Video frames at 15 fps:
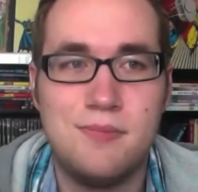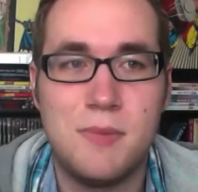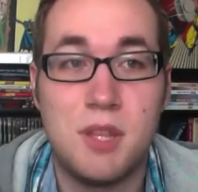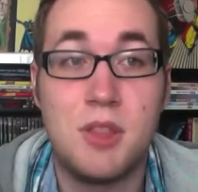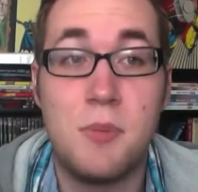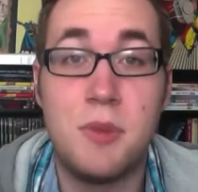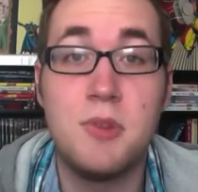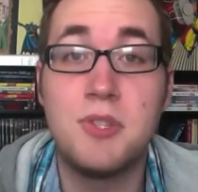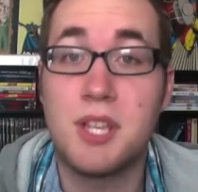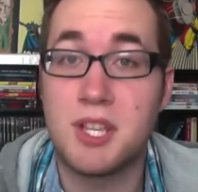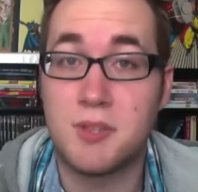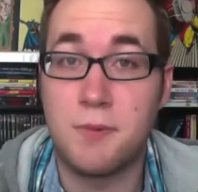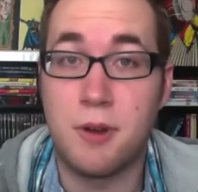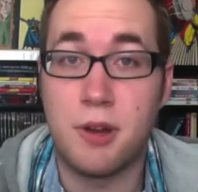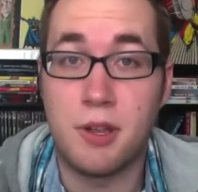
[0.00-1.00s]
The music is
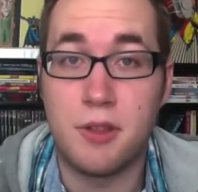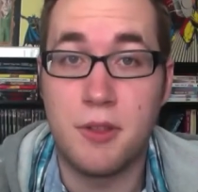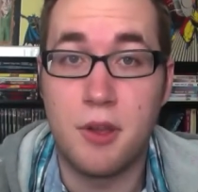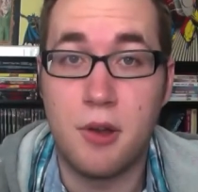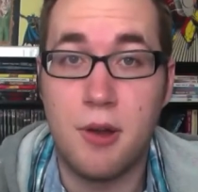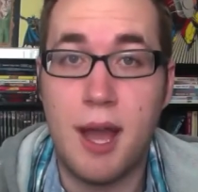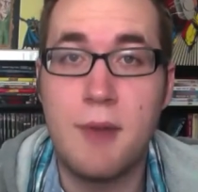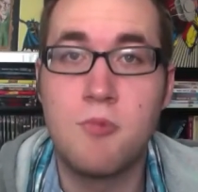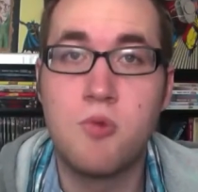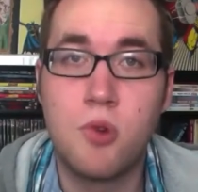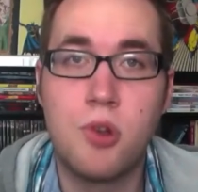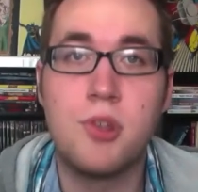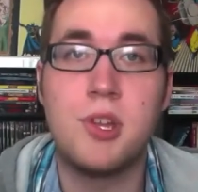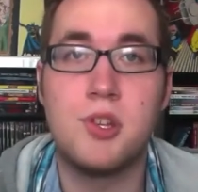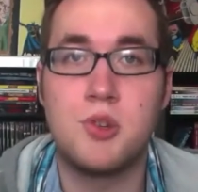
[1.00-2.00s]
very good, though. I
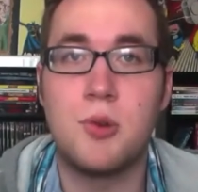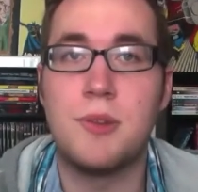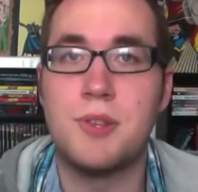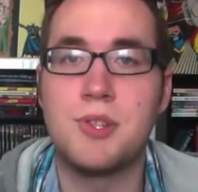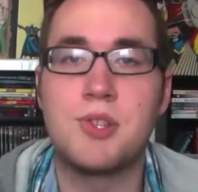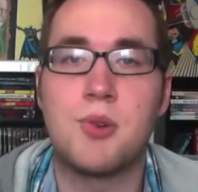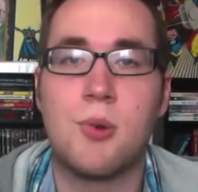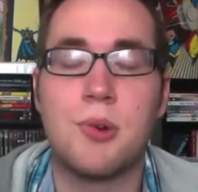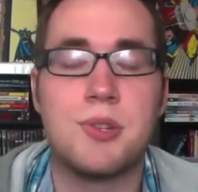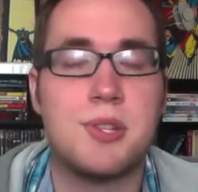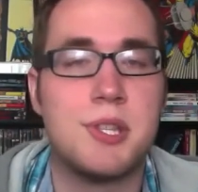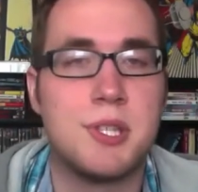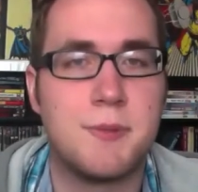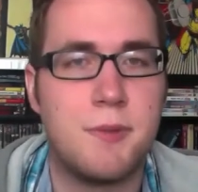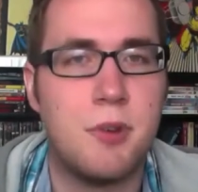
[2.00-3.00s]
really enjoyed the score to
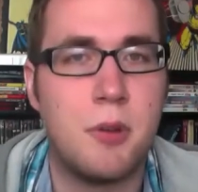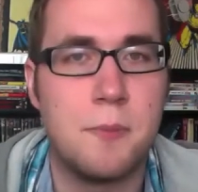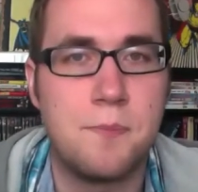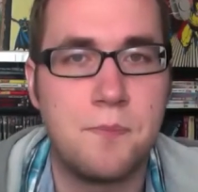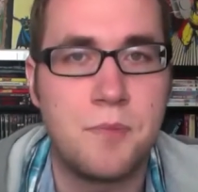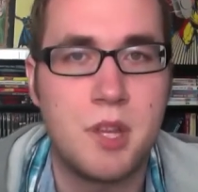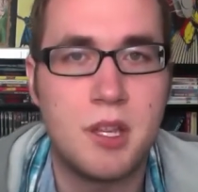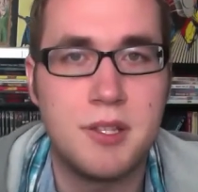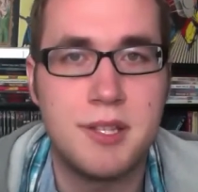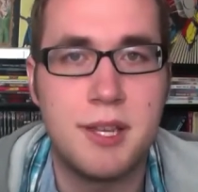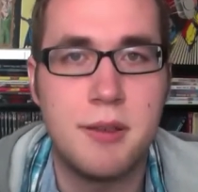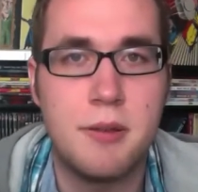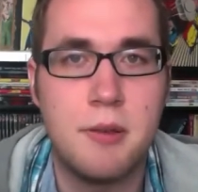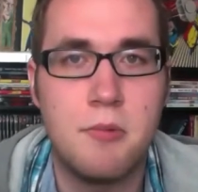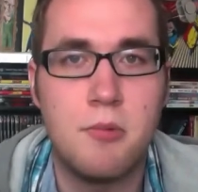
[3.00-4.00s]
this film because
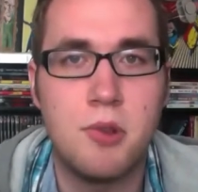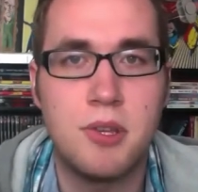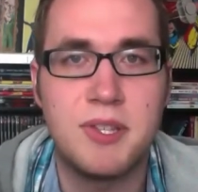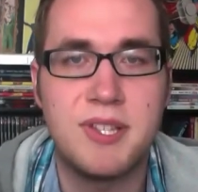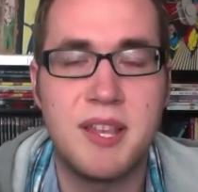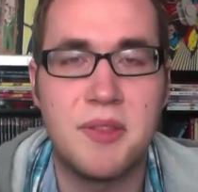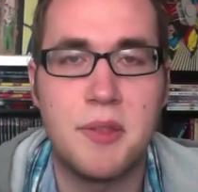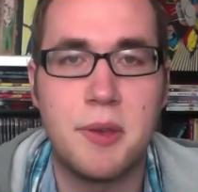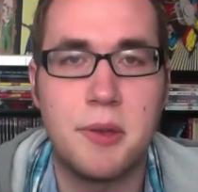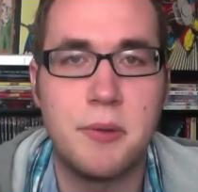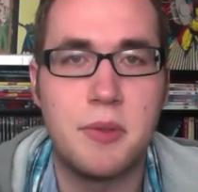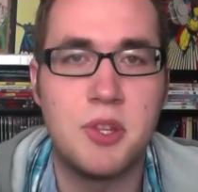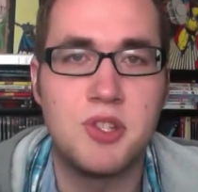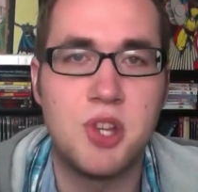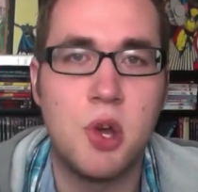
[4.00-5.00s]
it really set
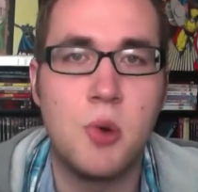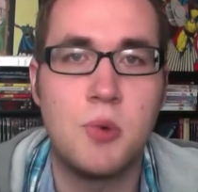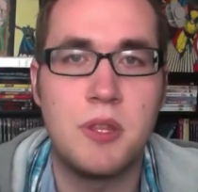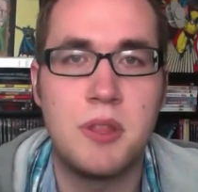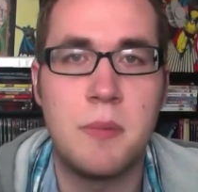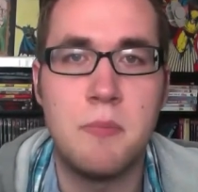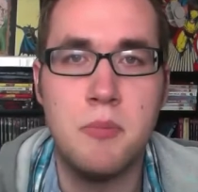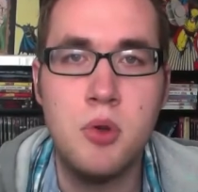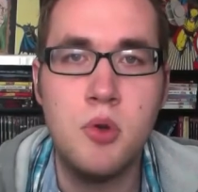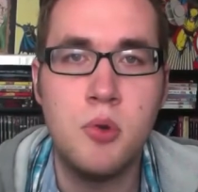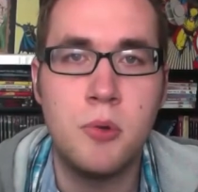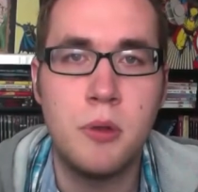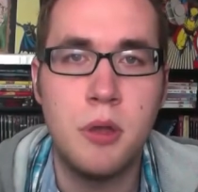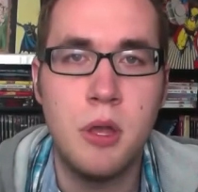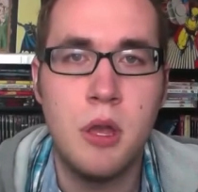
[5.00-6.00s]
the tone and the
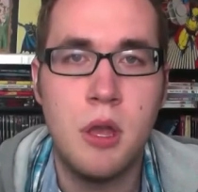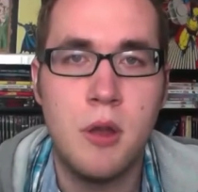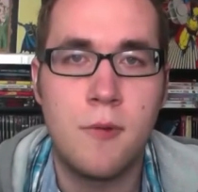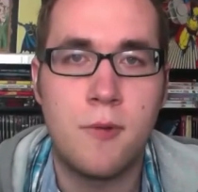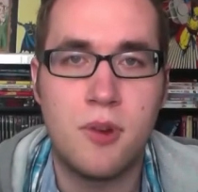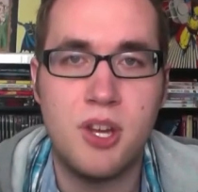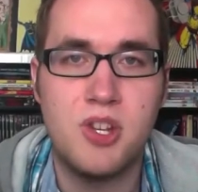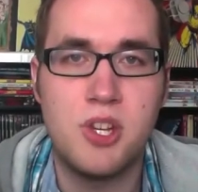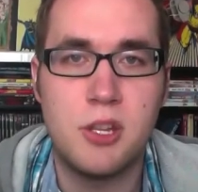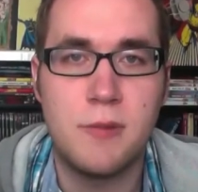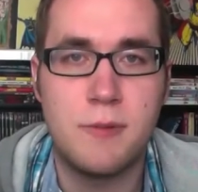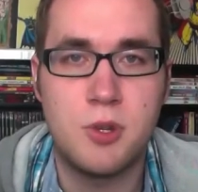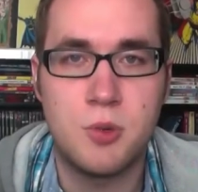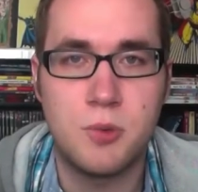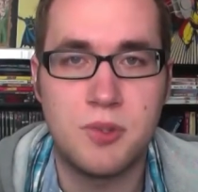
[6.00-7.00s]
mood for each
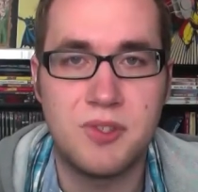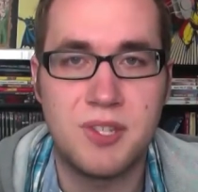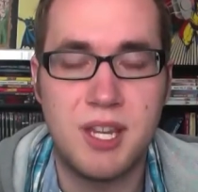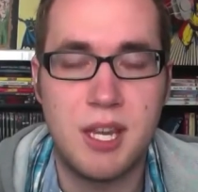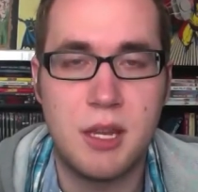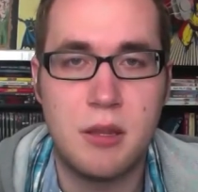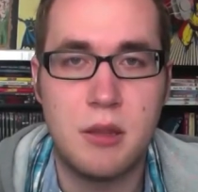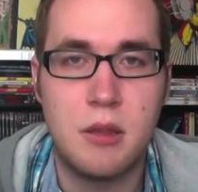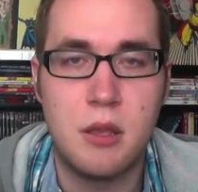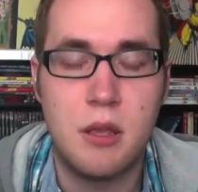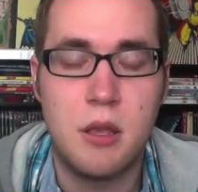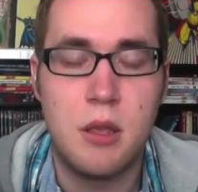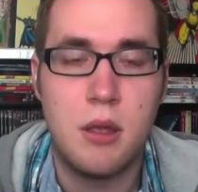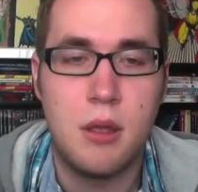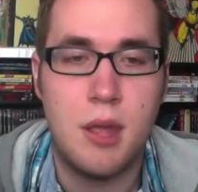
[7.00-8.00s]
individual scene,
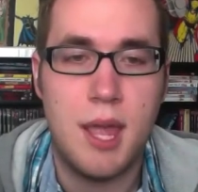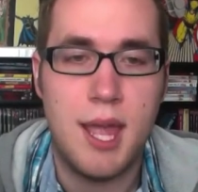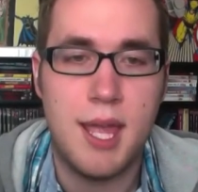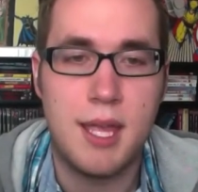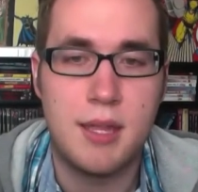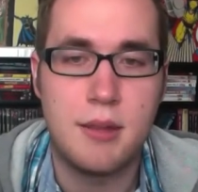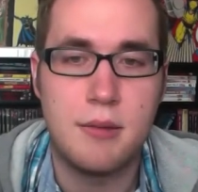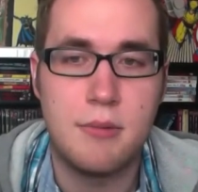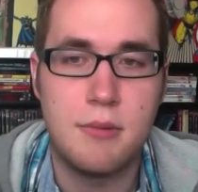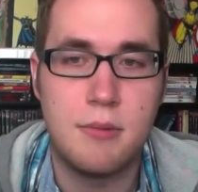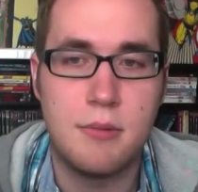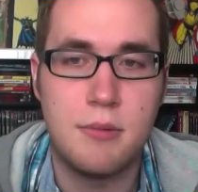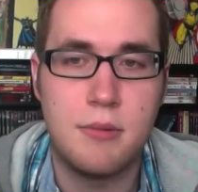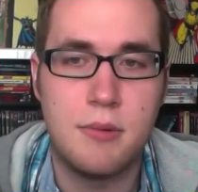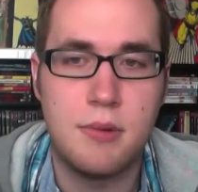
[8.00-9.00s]
and
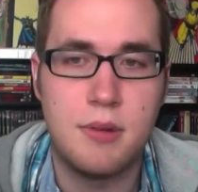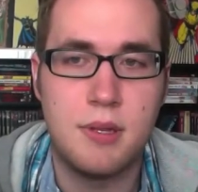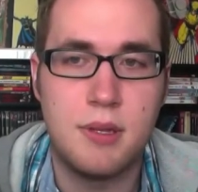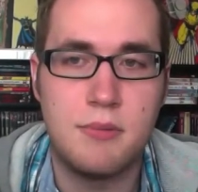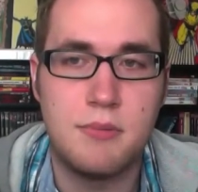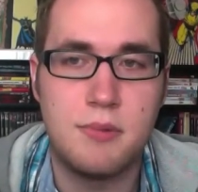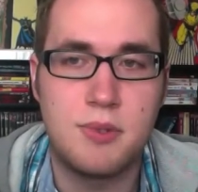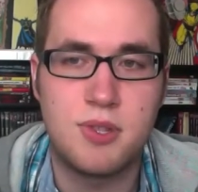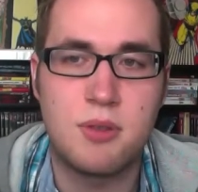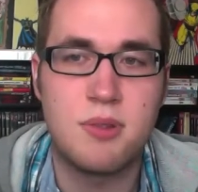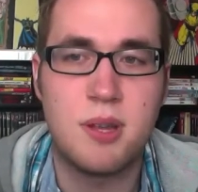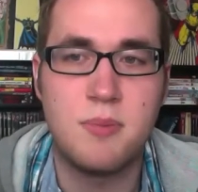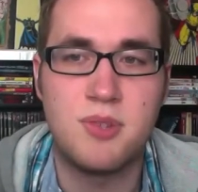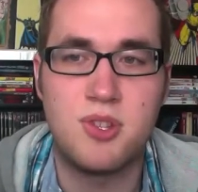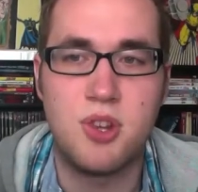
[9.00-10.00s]
it was
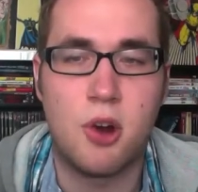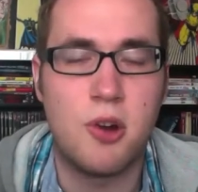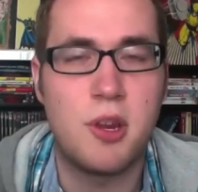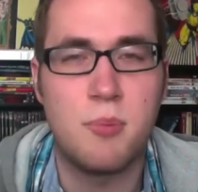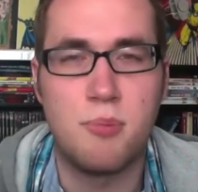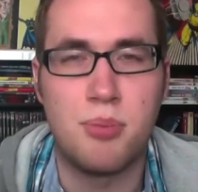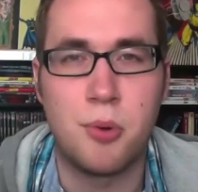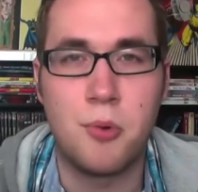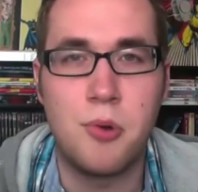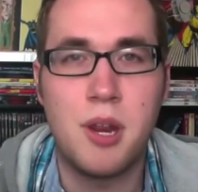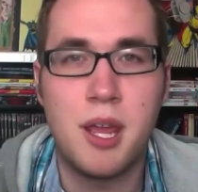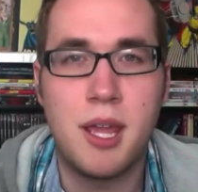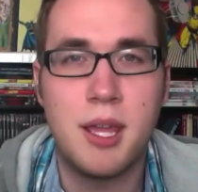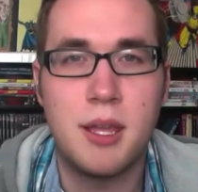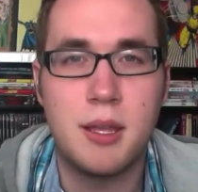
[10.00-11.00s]
sometimes dark and
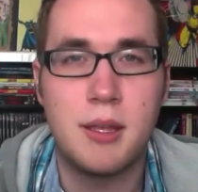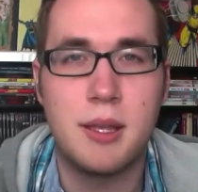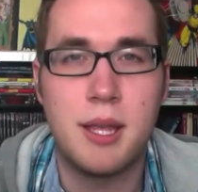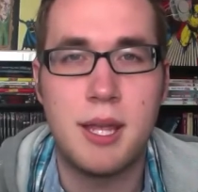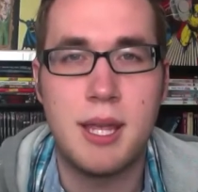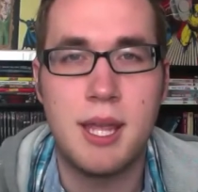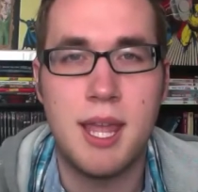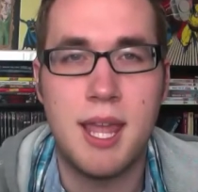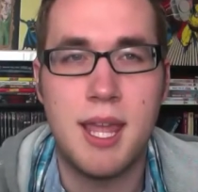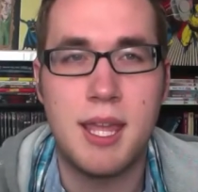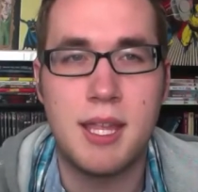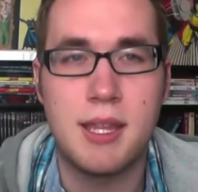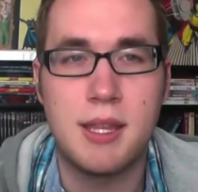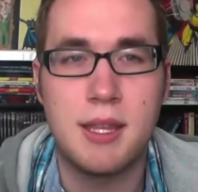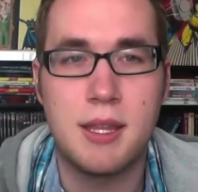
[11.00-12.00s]
brooding,
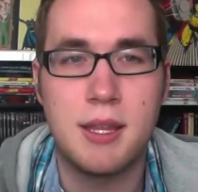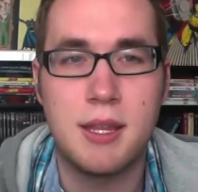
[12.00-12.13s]
and